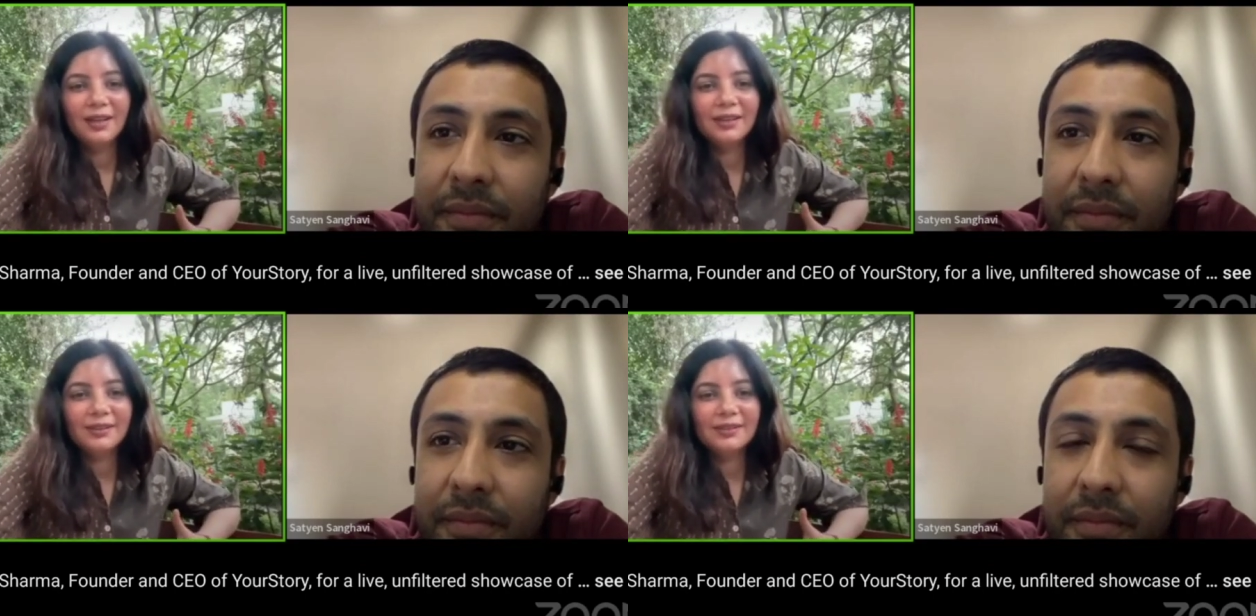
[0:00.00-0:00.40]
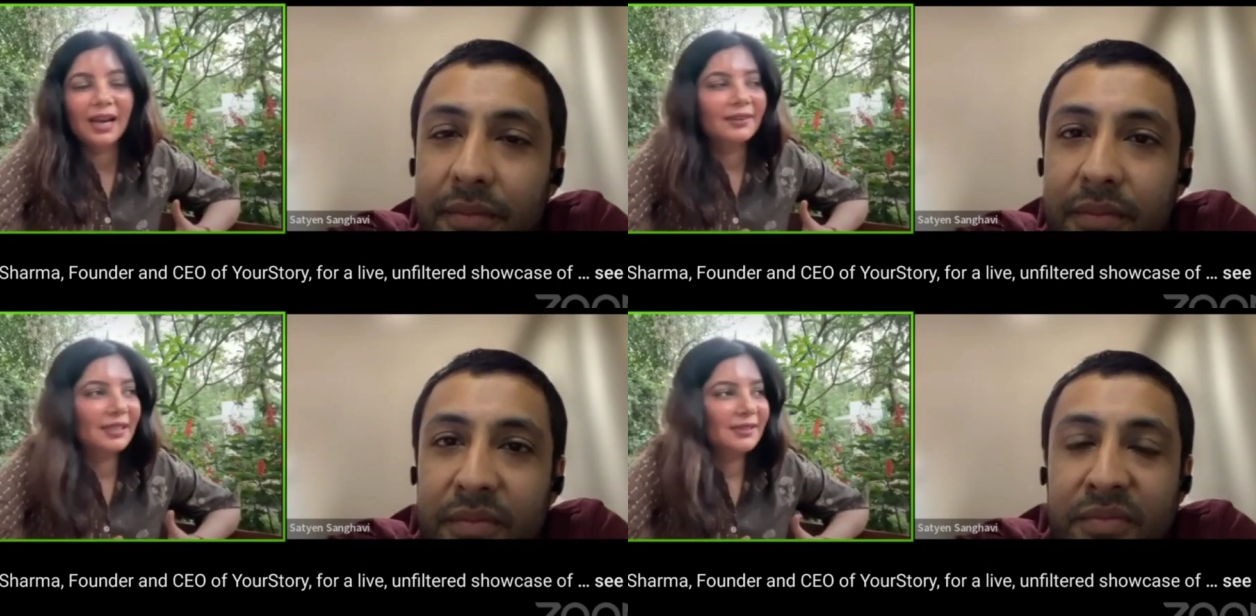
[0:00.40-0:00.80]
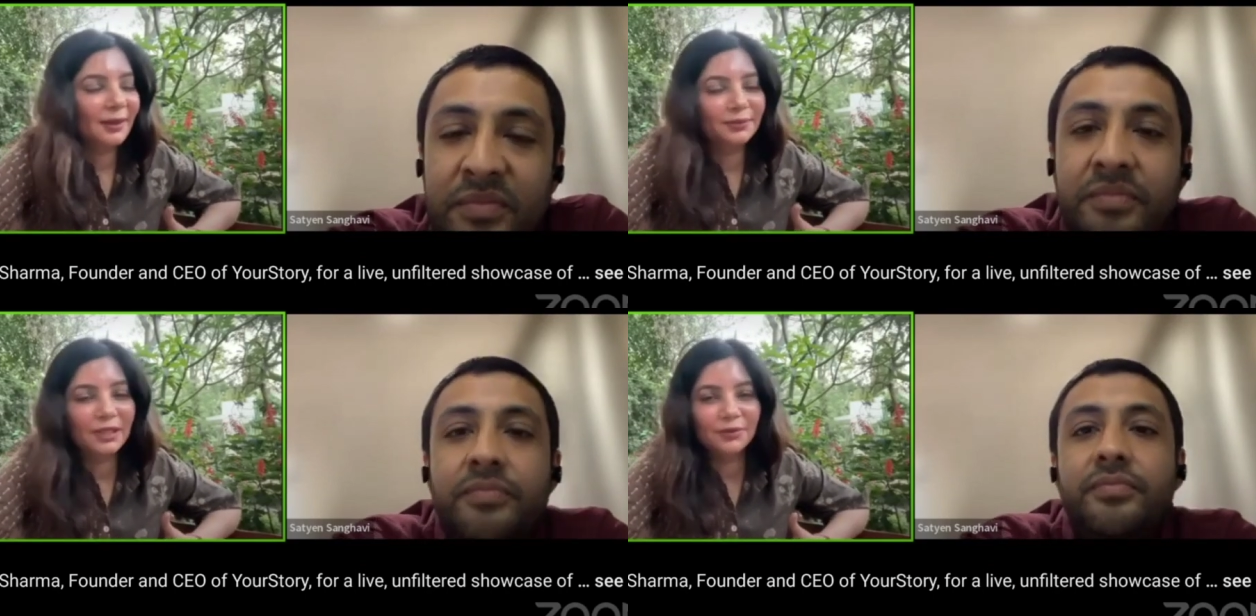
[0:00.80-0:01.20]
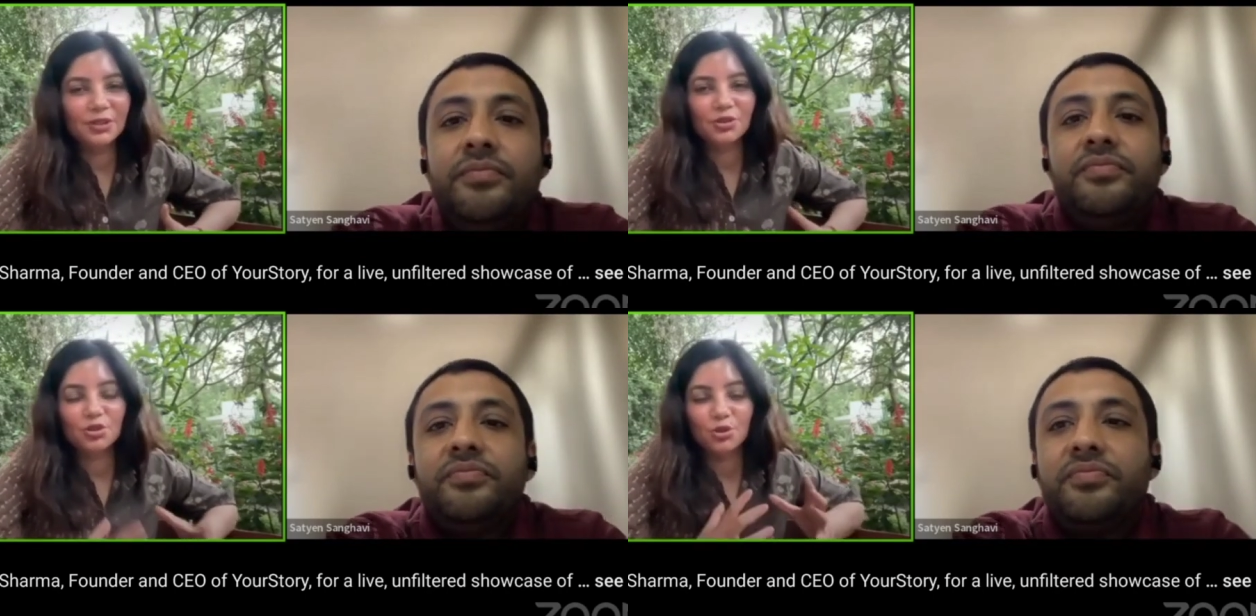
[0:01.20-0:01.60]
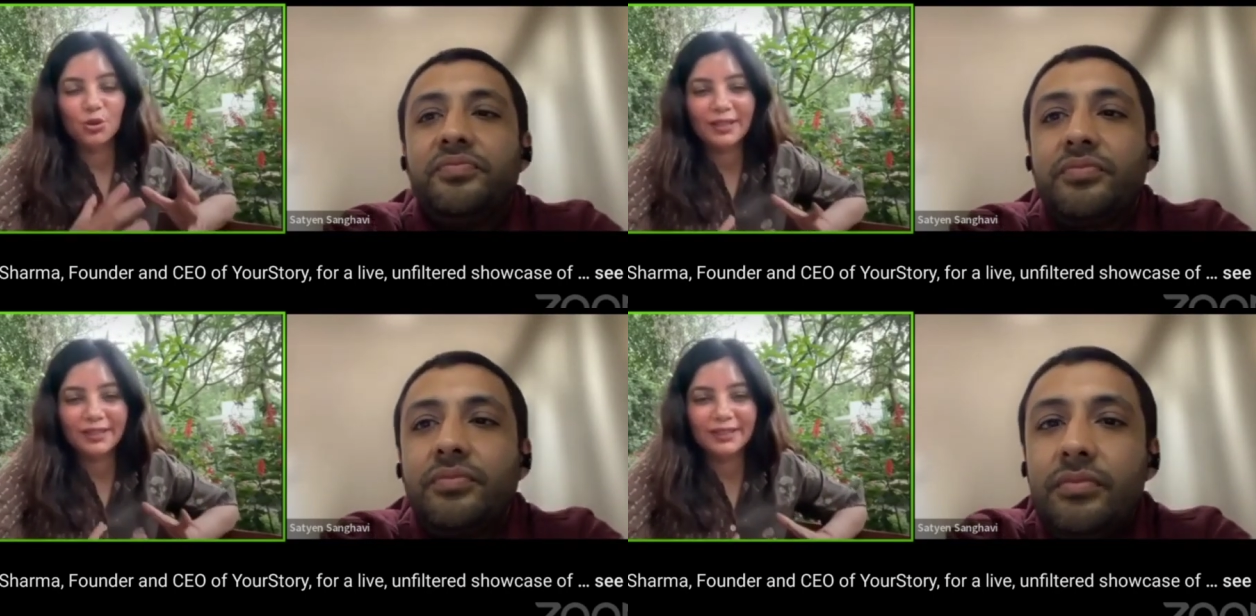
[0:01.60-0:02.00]
Speaker 1: uh, starting something which is
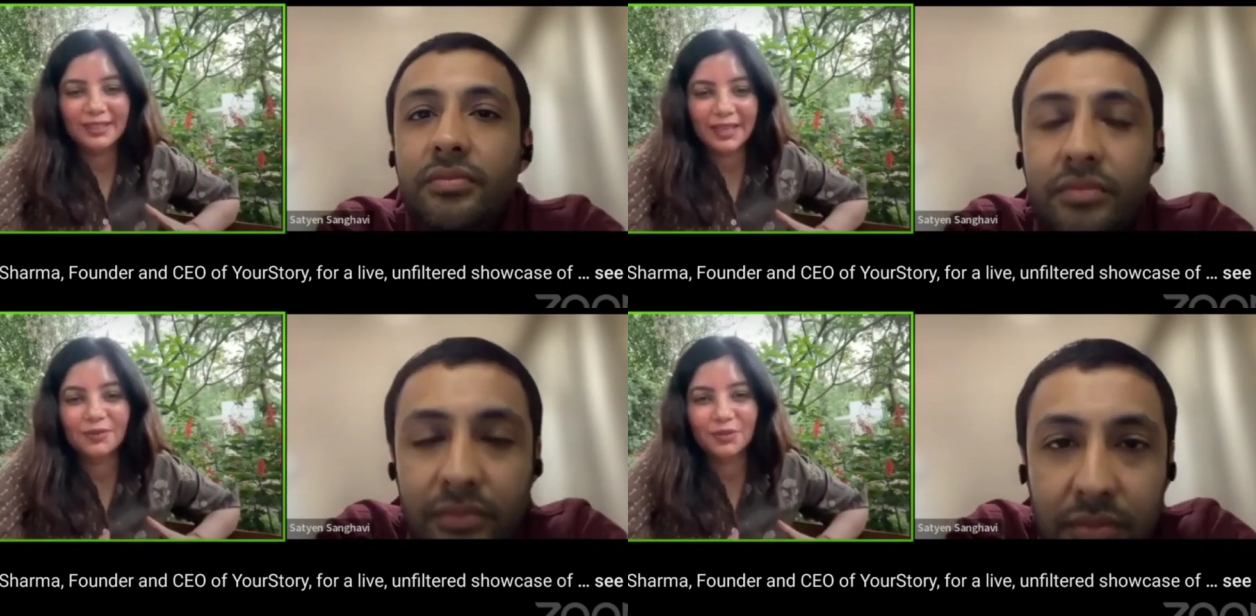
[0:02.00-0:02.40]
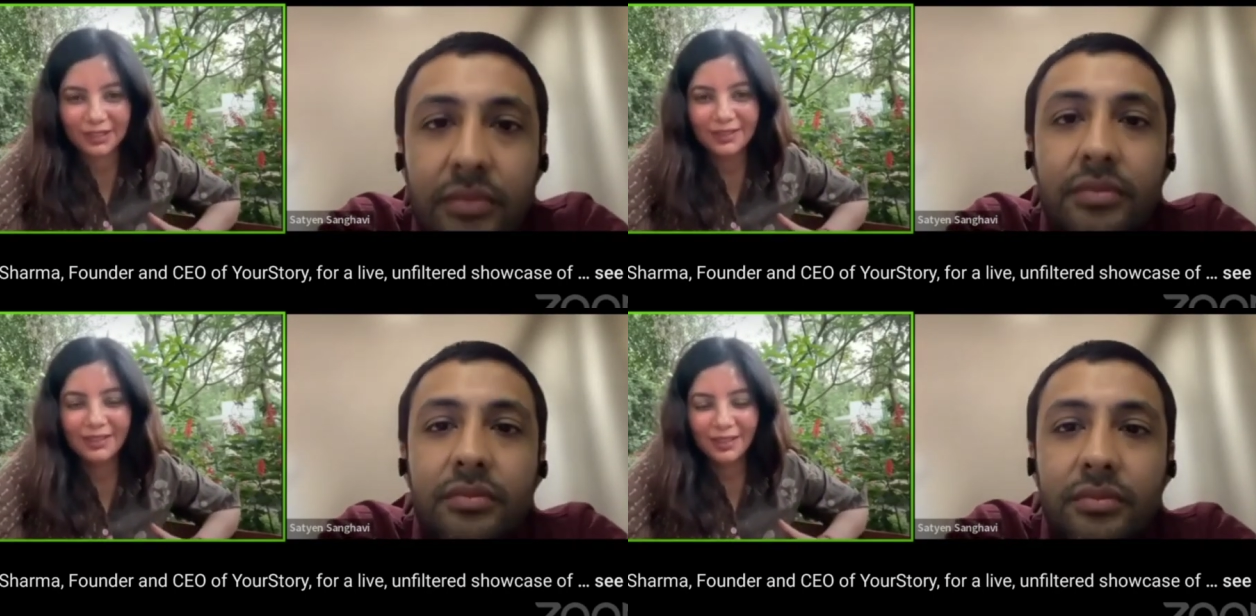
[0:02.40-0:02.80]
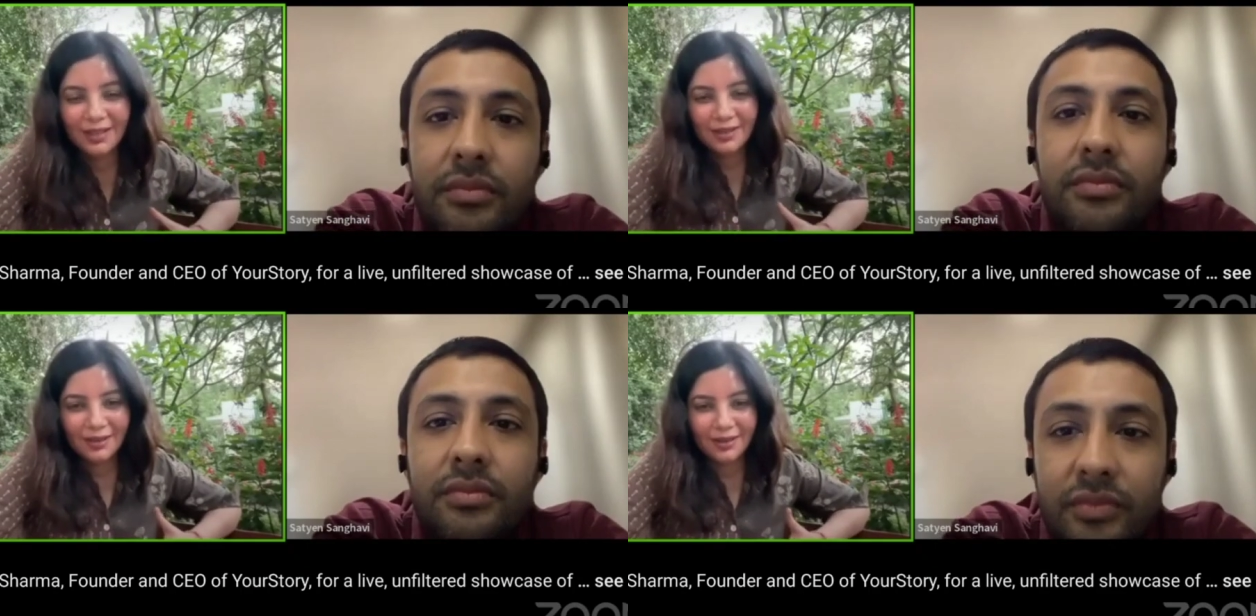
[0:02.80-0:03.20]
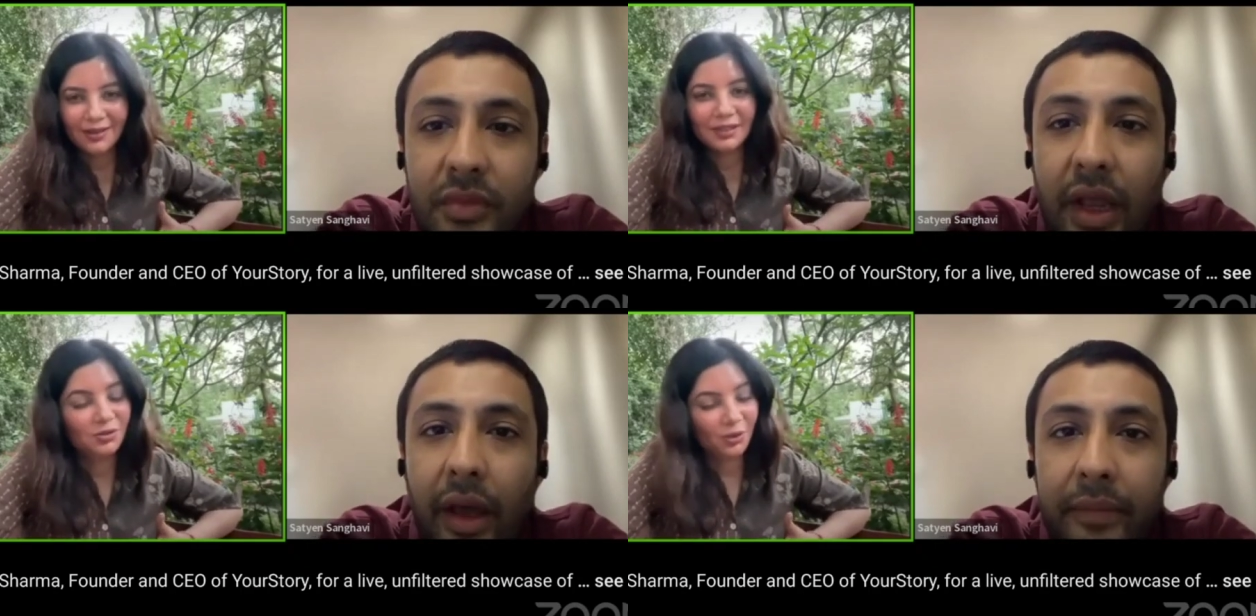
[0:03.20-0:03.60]
so r&d heavy uh, yeah.